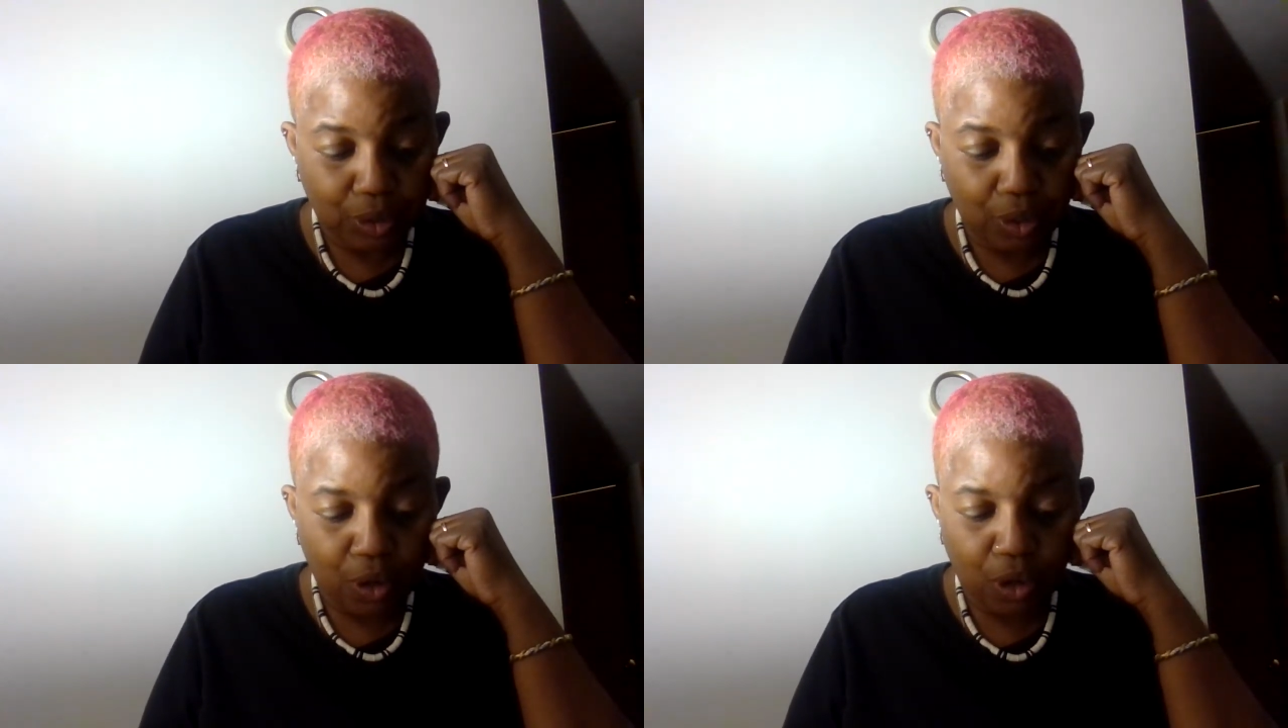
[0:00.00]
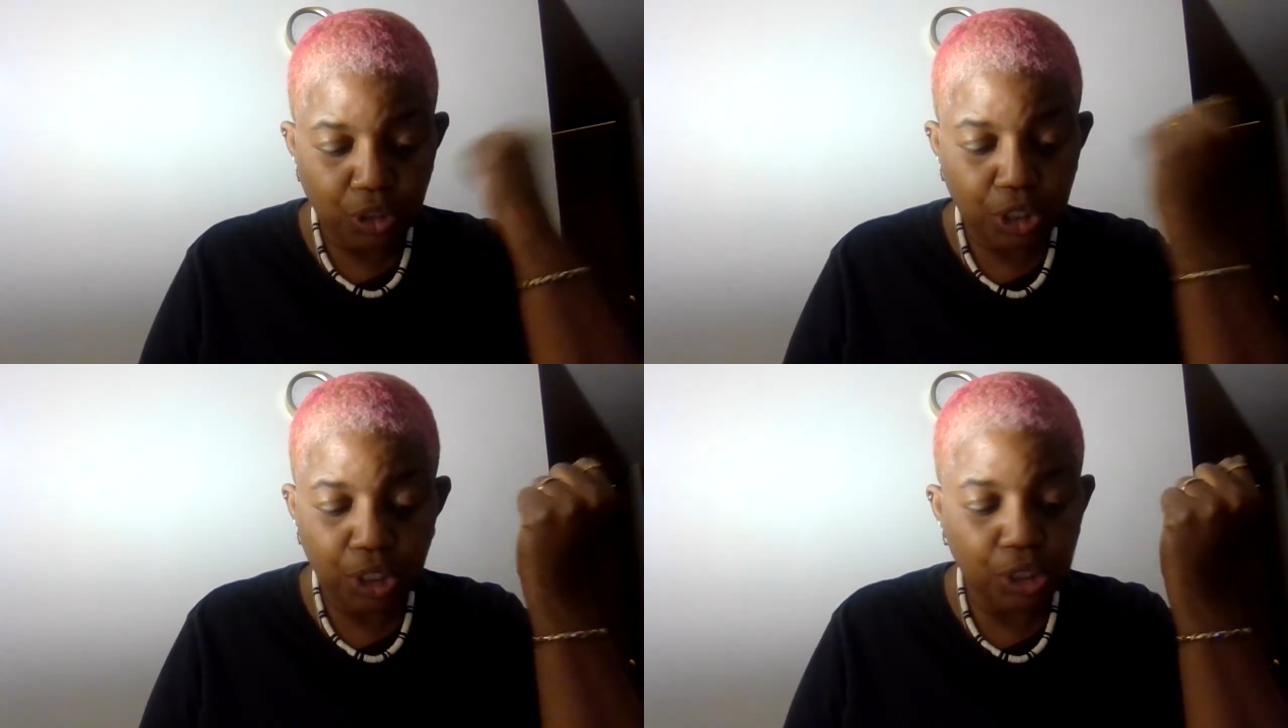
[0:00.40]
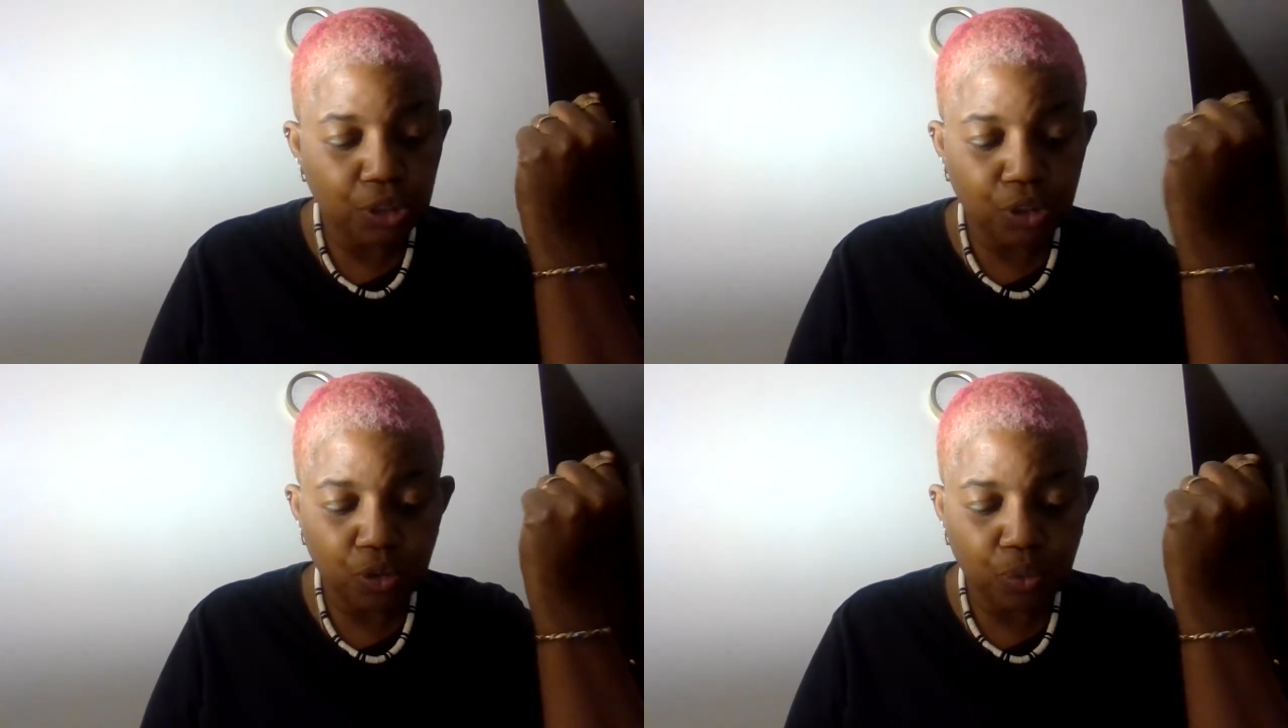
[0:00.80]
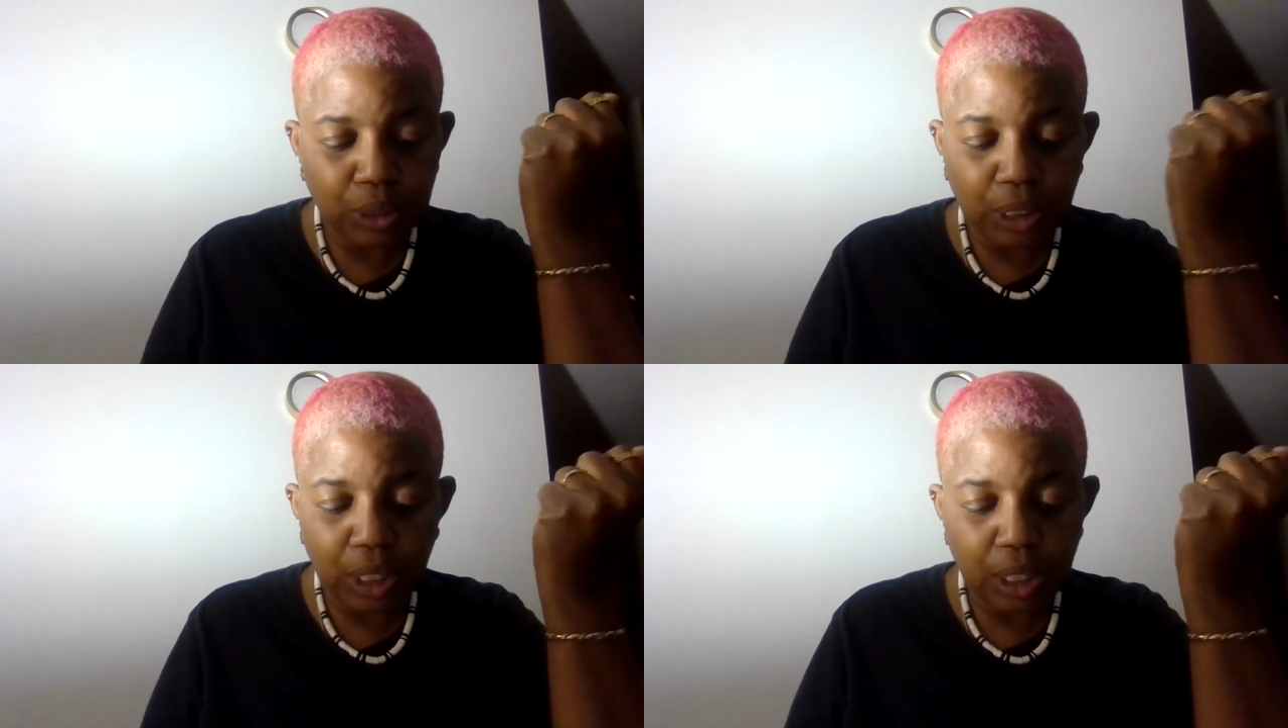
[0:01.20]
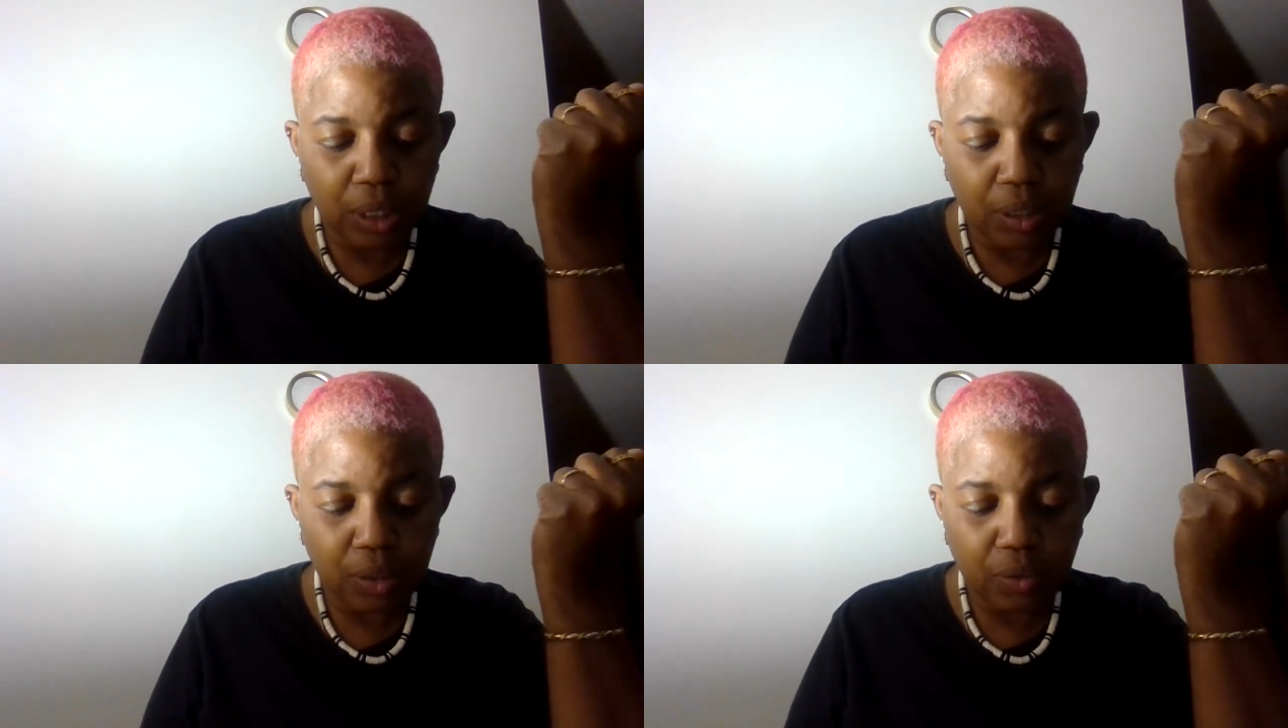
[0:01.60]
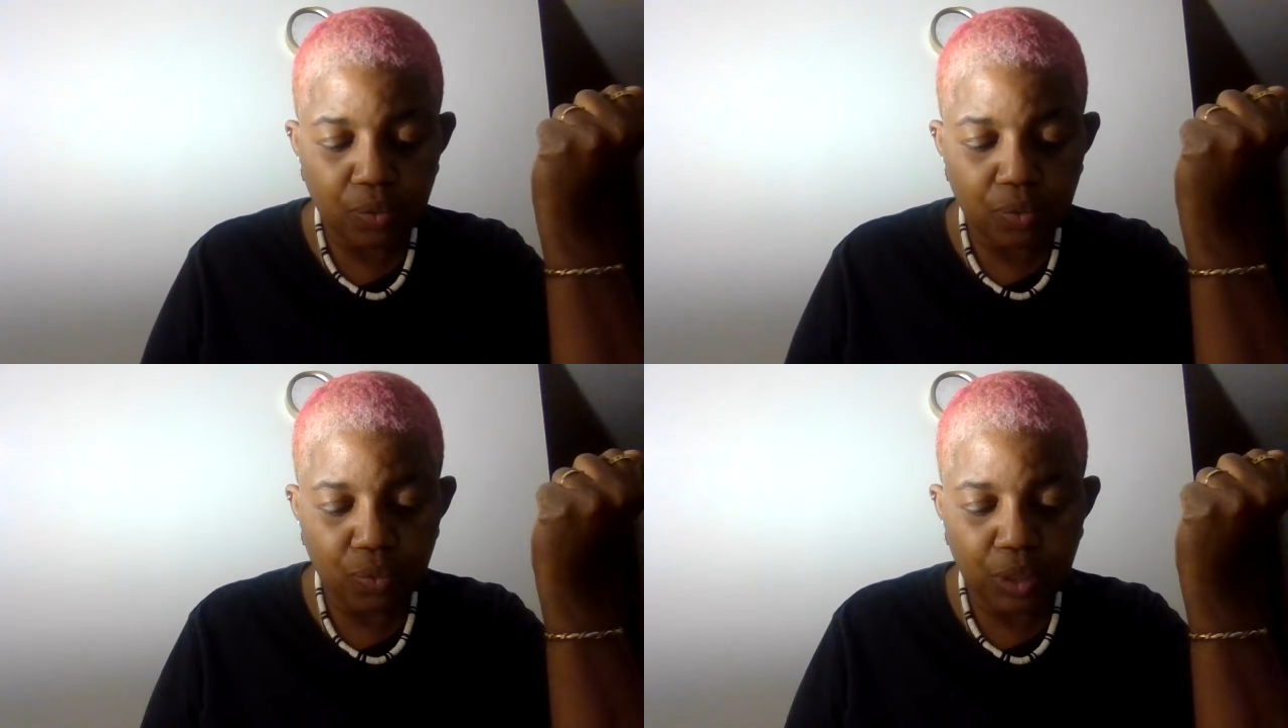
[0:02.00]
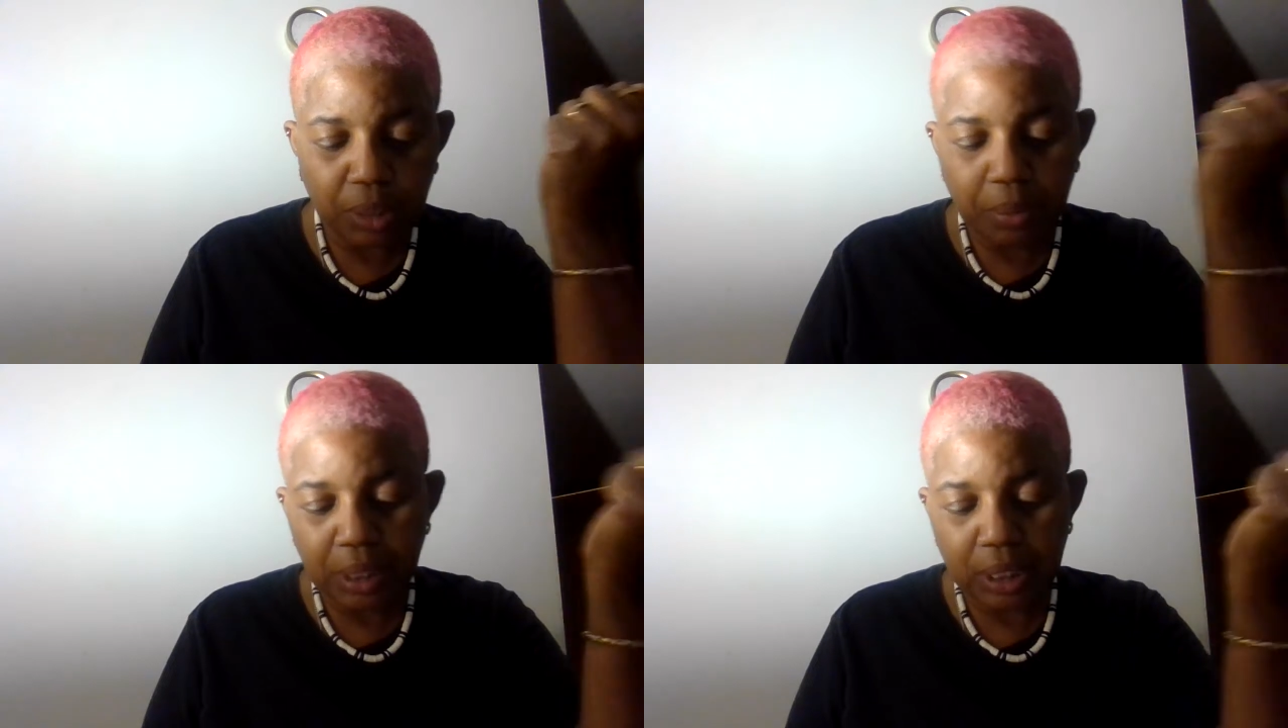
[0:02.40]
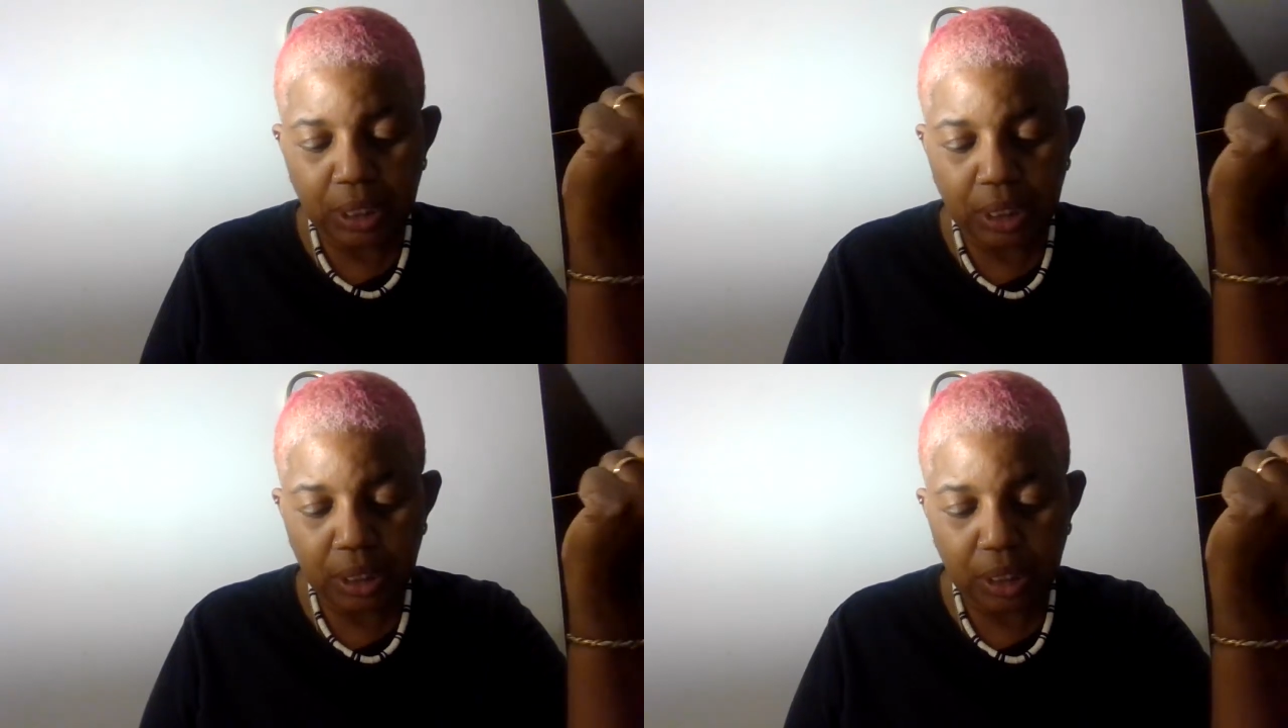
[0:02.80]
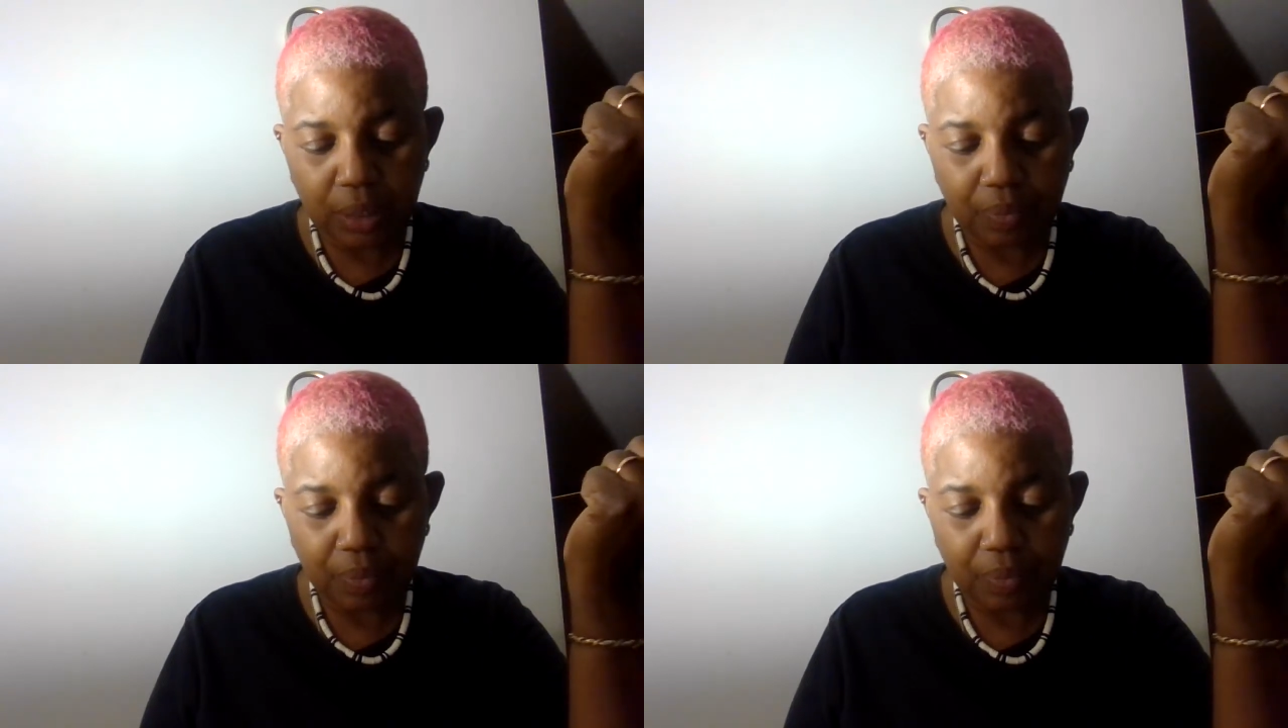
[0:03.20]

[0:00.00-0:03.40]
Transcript: All she could do was get with the business,